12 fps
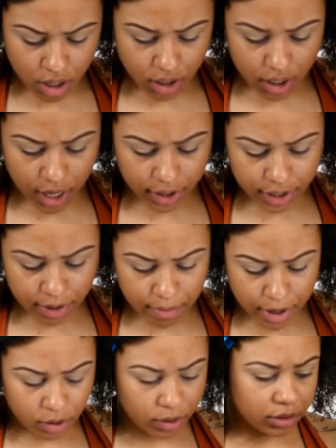The color in the
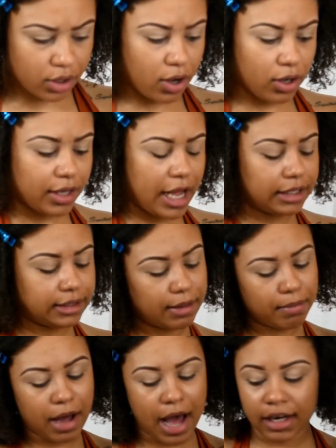middle is called That
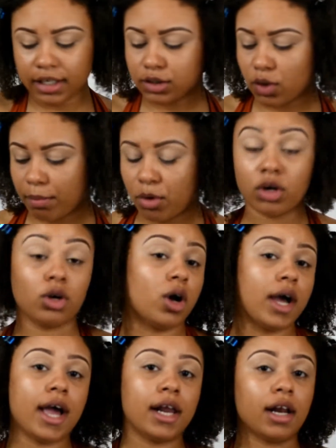Somebody, so I'm going to go
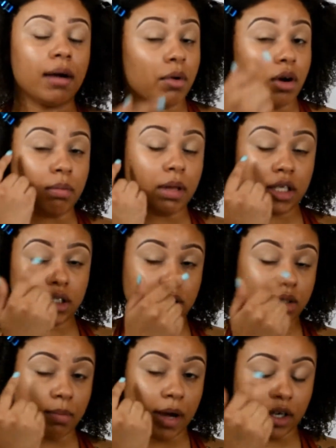ahead and I'm going to place this on my